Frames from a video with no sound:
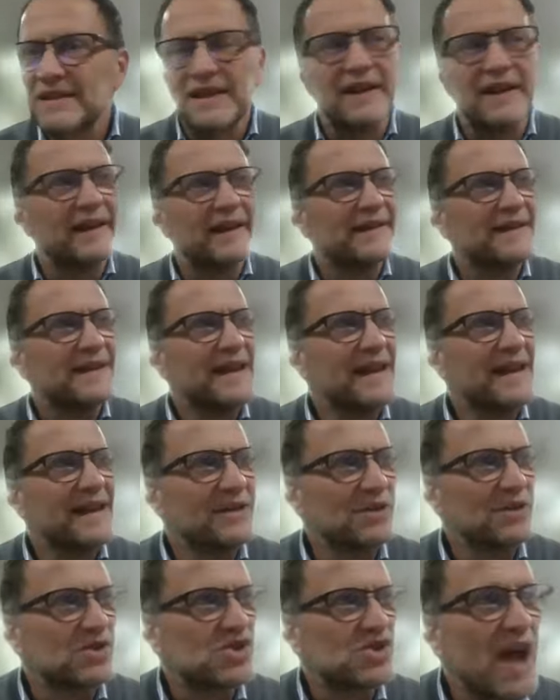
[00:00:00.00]
yeah, hear
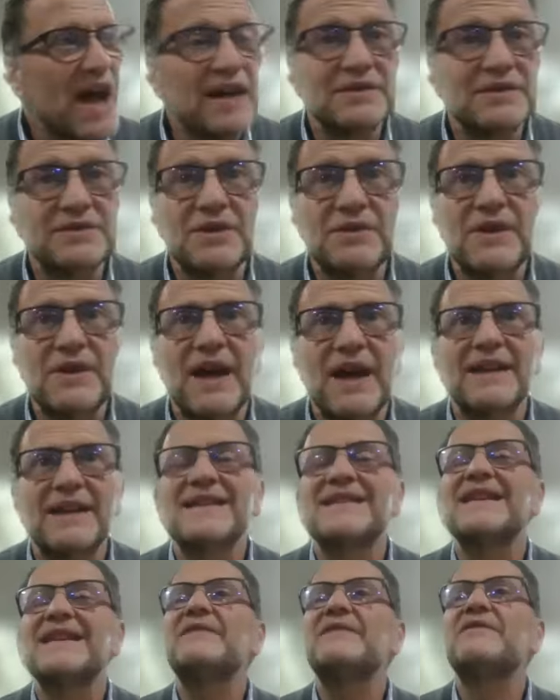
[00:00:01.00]
your child do that. And
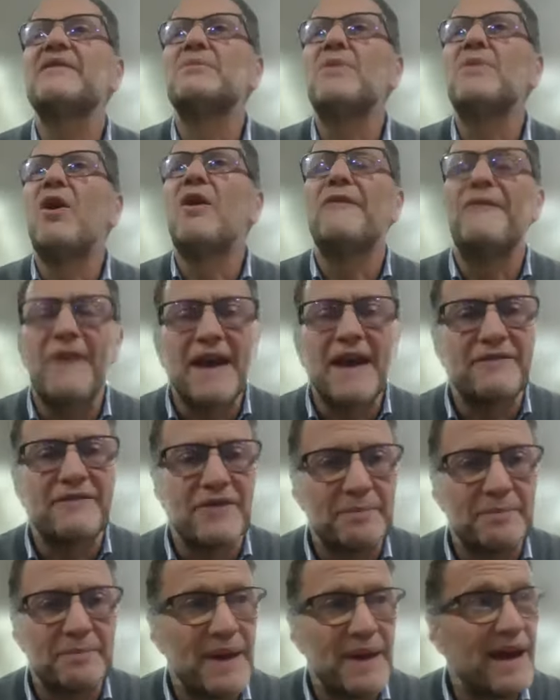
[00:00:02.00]
it's an even more
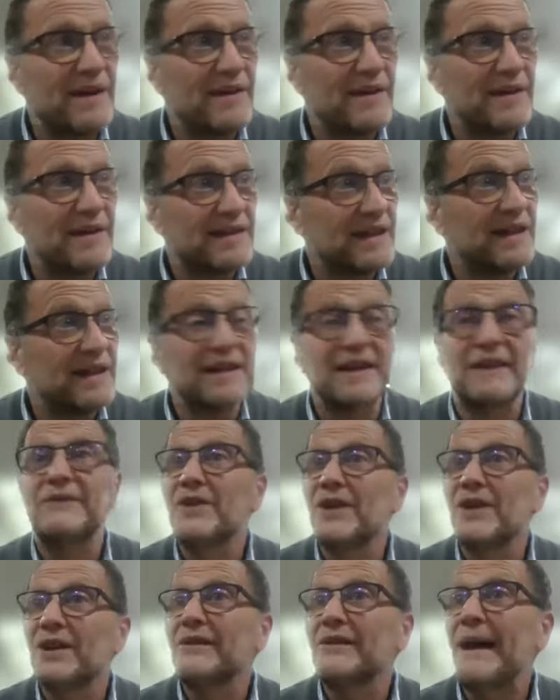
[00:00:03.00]
favourite if
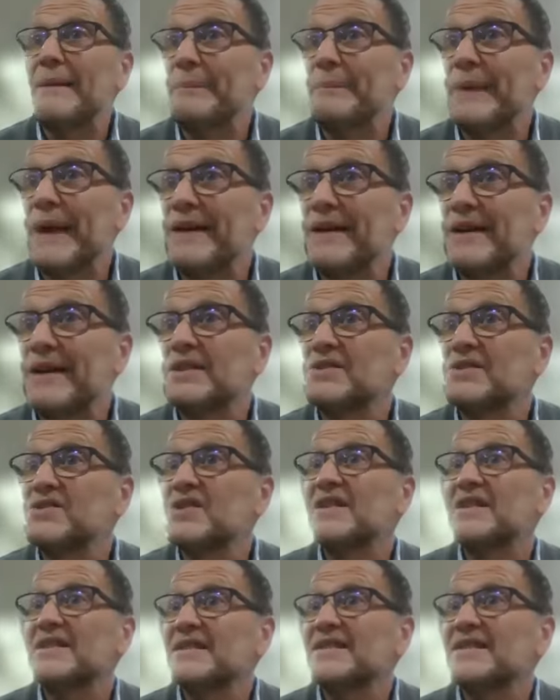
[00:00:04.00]
you're a grandparent, because
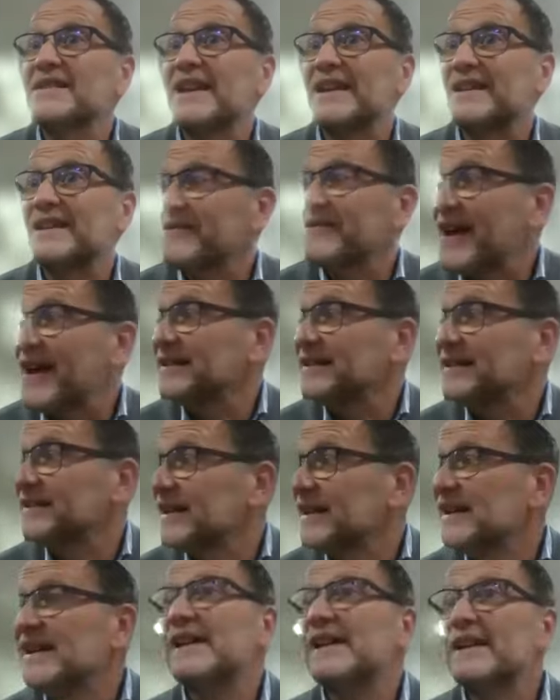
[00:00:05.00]
you can sit and kvell
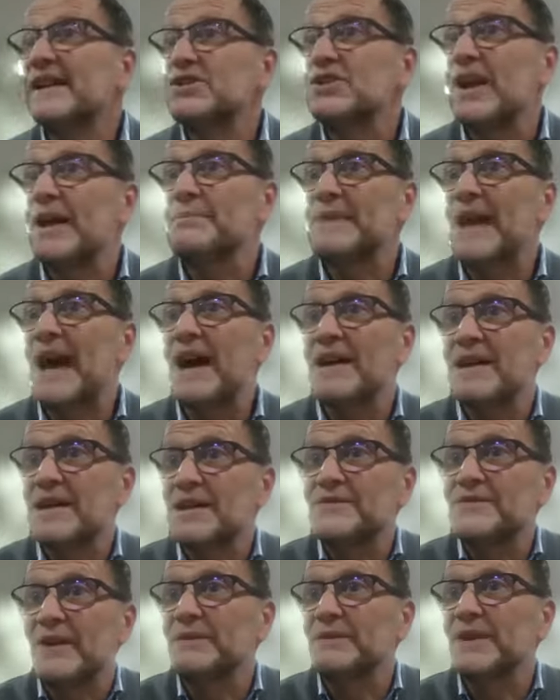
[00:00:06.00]
and collect
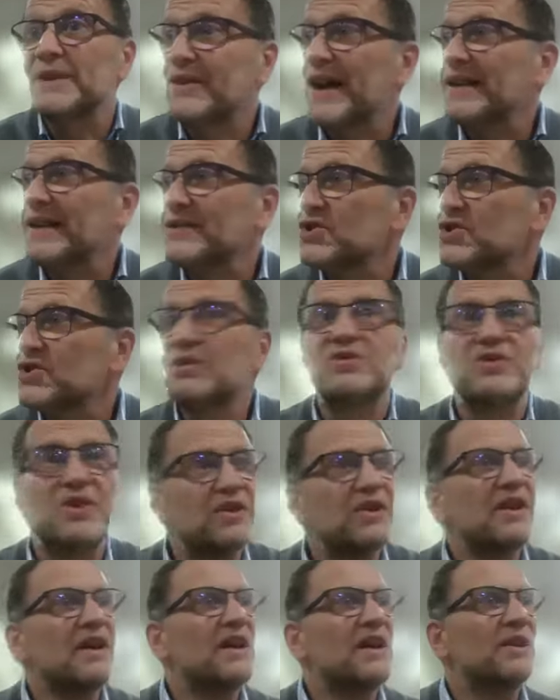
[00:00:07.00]
nachas from the
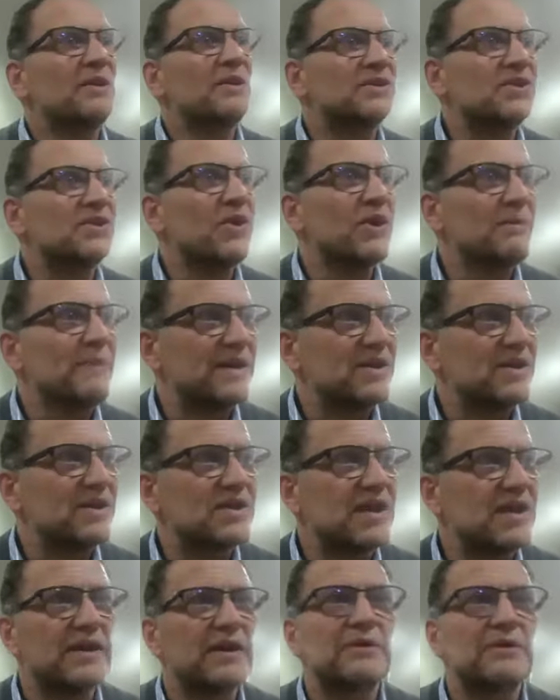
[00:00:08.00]
grandchildren going to be
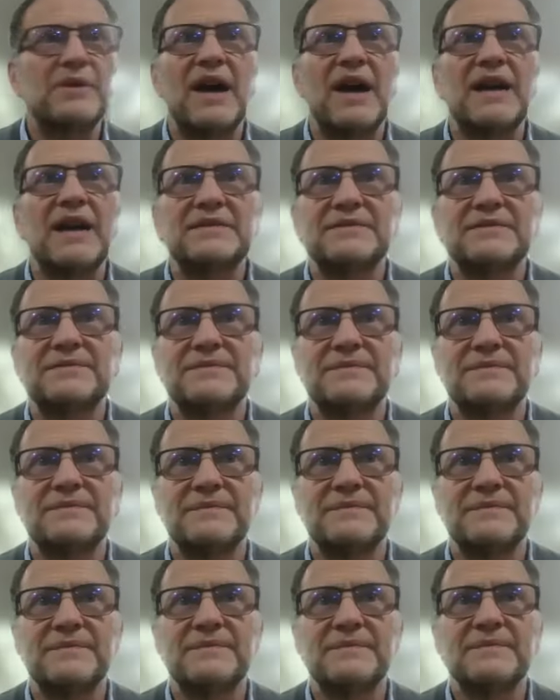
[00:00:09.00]
Manishtana, right?
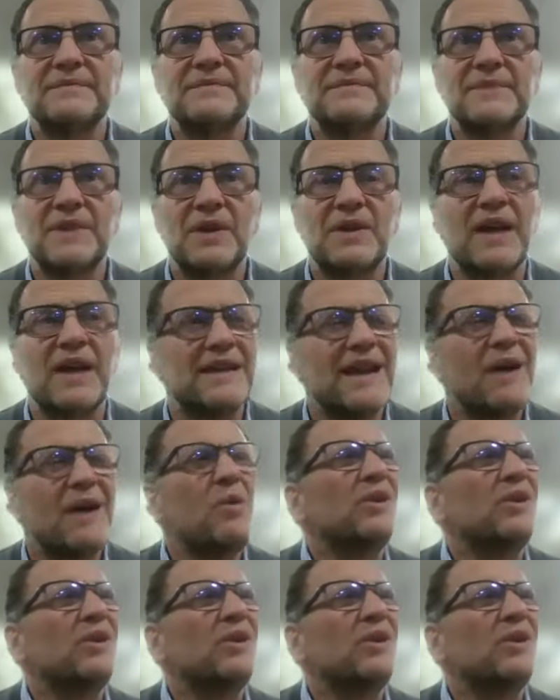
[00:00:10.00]
Okay, now